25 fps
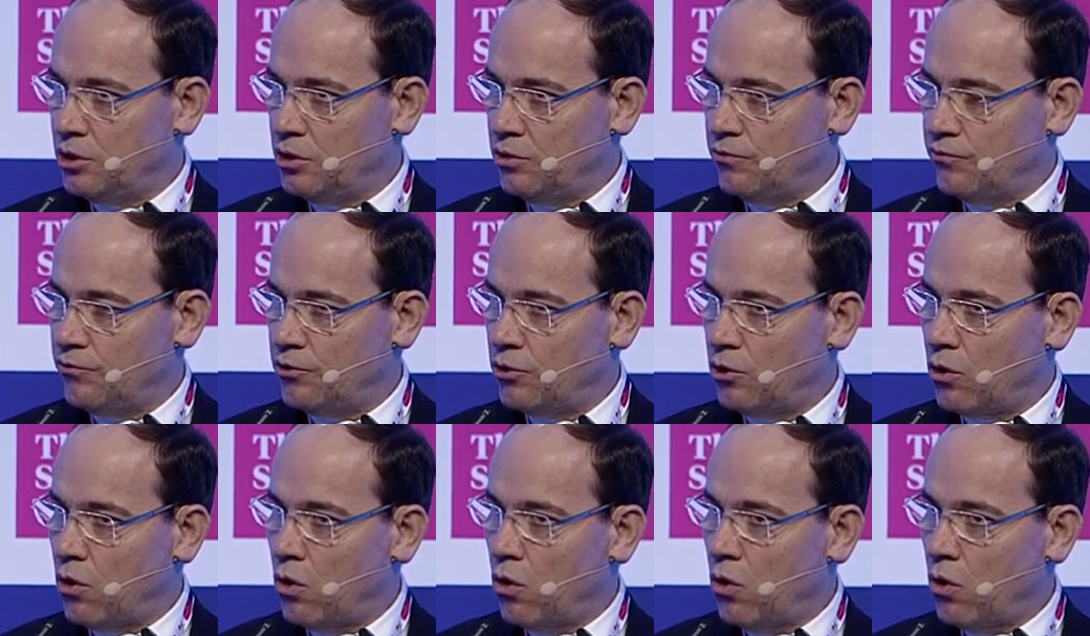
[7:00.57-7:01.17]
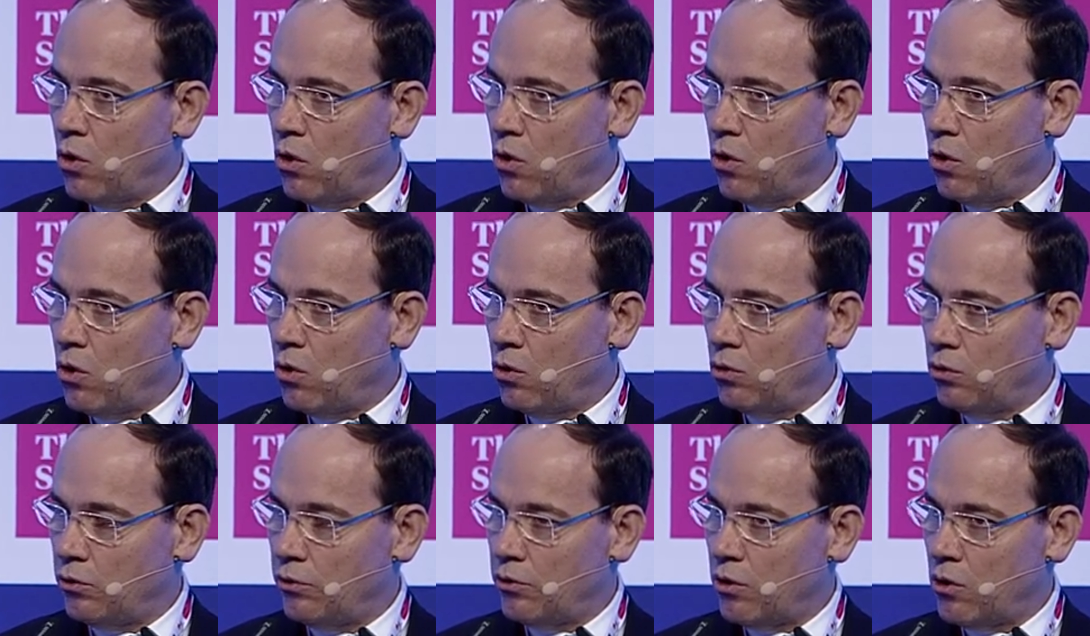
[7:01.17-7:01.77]
for
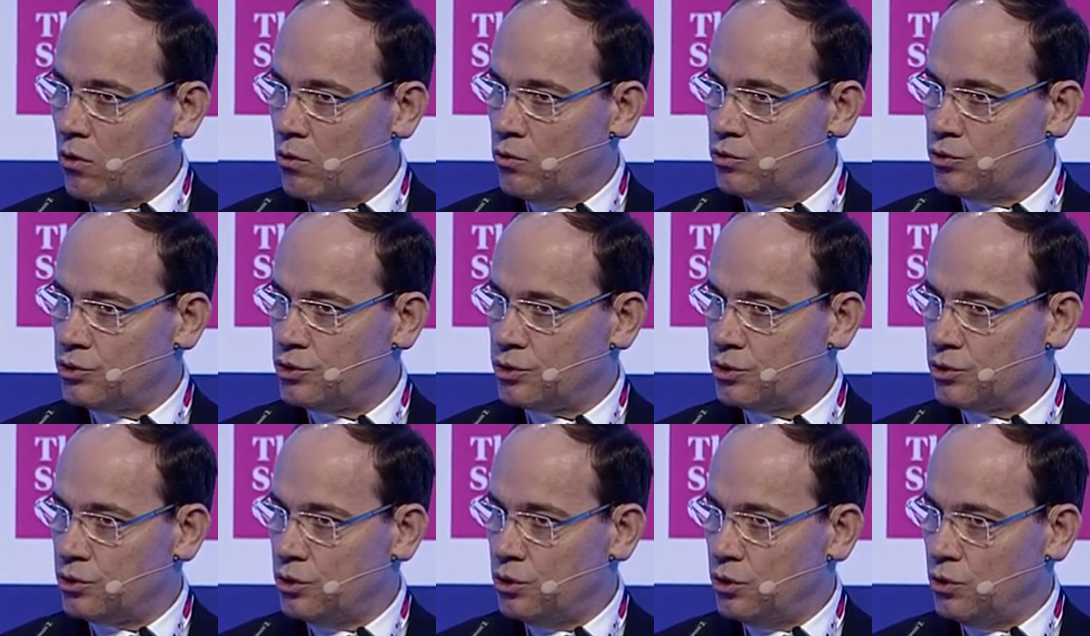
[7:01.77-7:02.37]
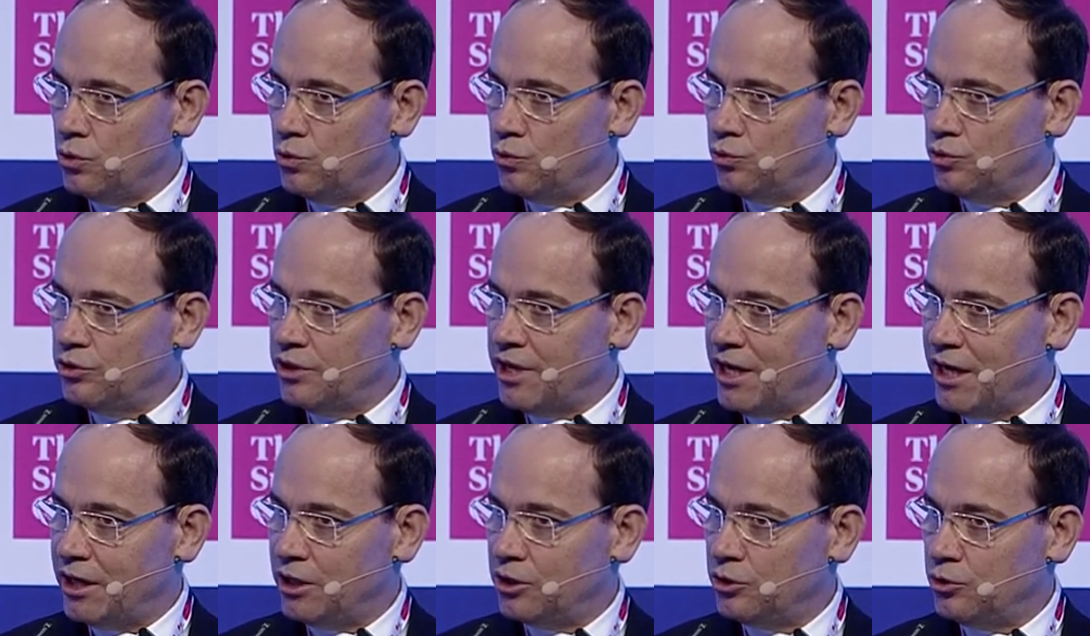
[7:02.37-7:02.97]
all those who'd
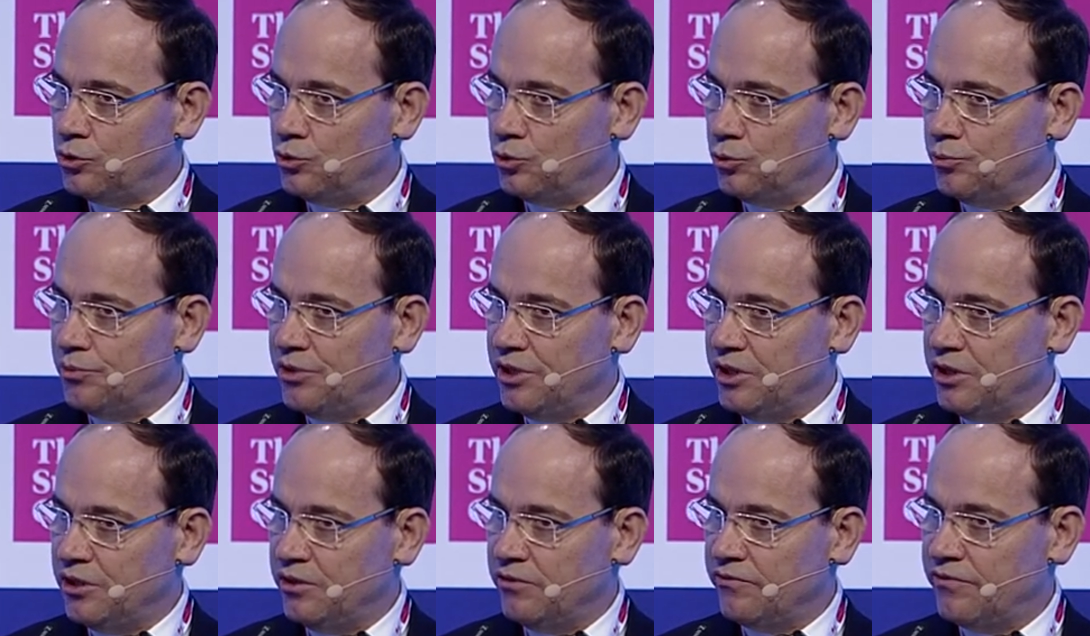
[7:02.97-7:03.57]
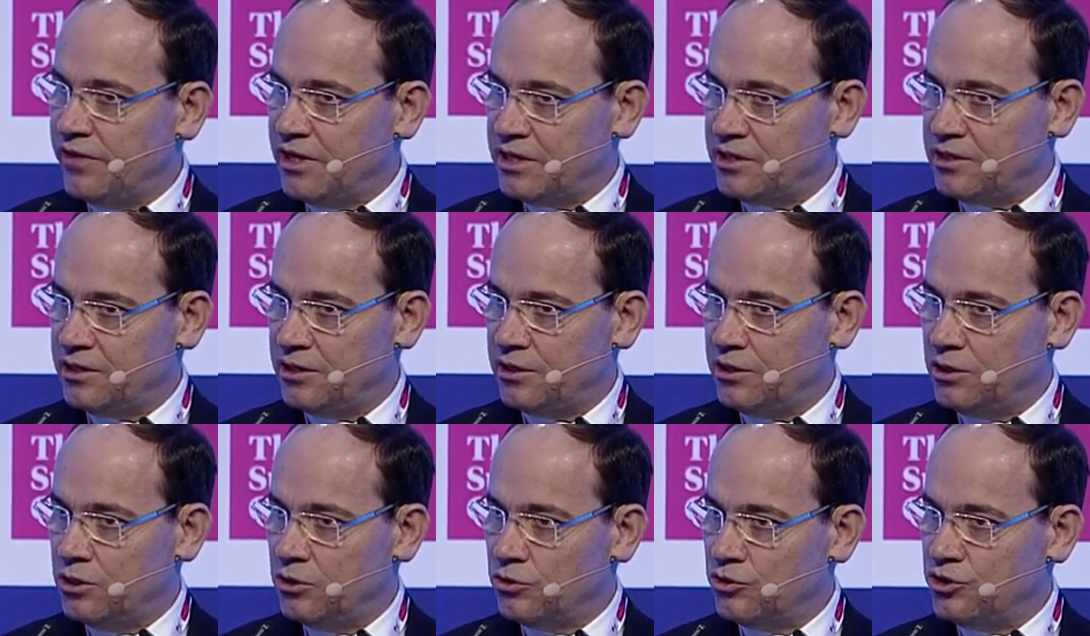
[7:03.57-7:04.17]
like to be
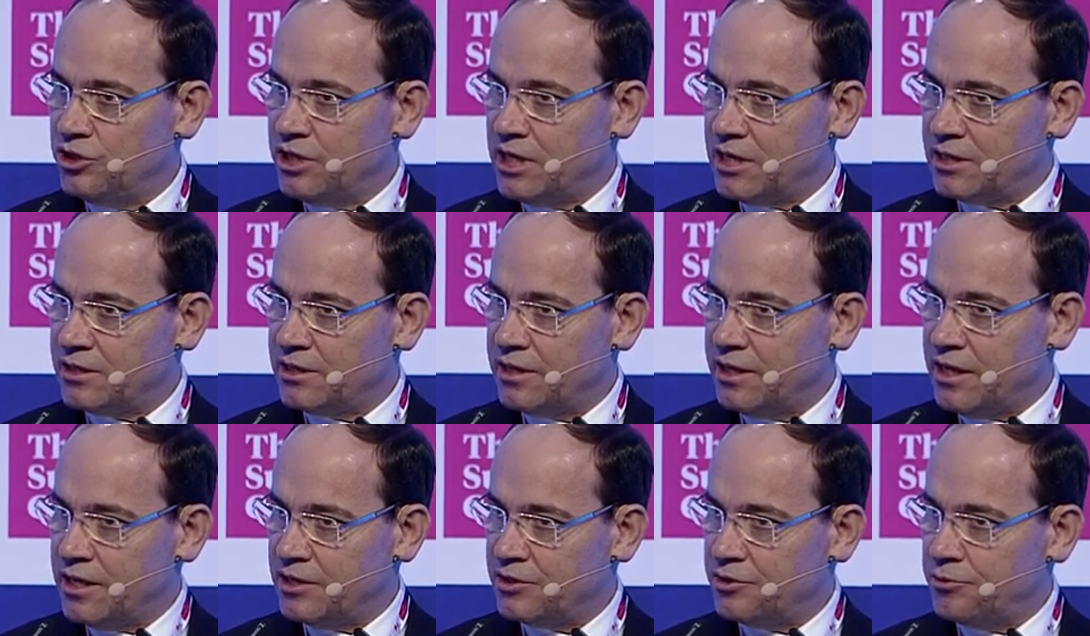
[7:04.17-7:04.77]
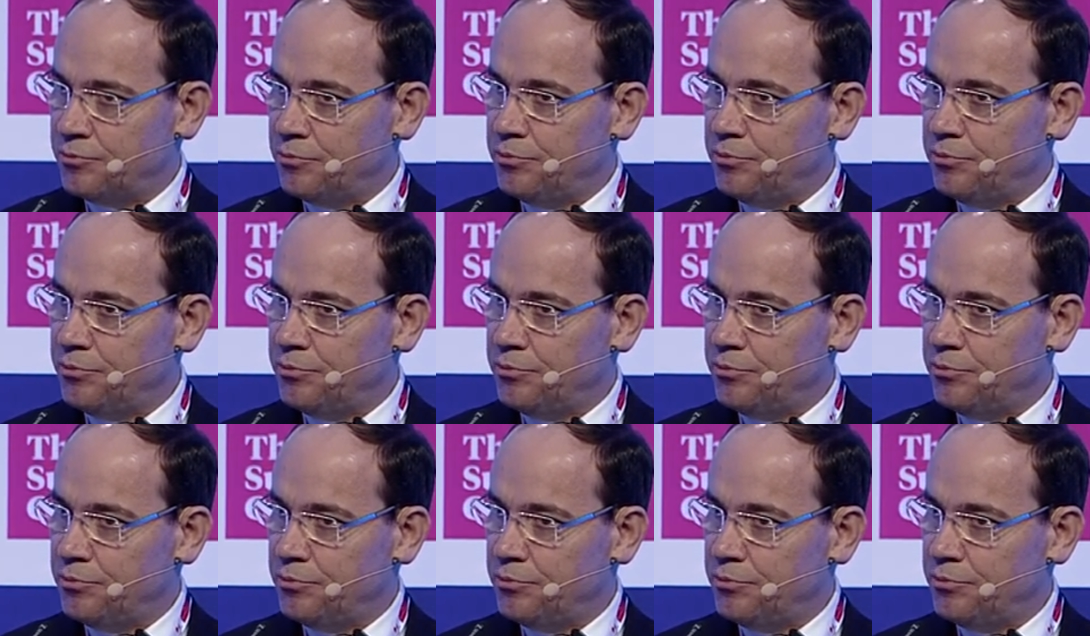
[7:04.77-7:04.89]
invested, not just as a